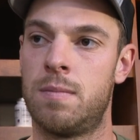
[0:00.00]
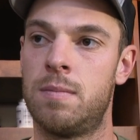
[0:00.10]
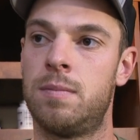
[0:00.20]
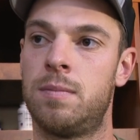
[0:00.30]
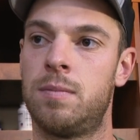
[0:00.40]
kind of
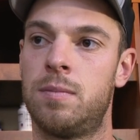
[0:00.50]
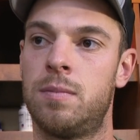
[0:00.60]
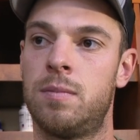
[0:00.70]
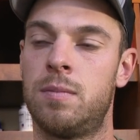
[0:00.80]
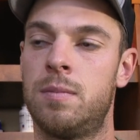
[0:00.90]

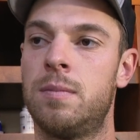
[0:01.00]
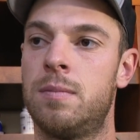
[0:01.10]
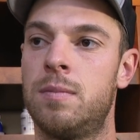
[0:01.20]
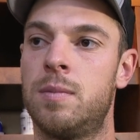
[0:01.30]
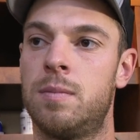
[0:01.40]
maintaining the
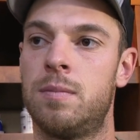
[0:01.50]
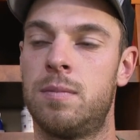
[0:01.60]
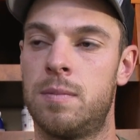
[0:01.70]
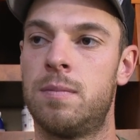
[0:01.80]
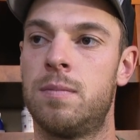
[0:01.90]
same
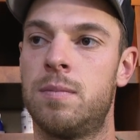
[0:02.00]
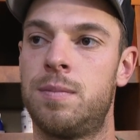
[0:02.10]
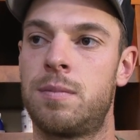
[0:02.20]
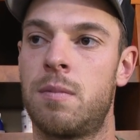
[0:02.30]
kind of tempo?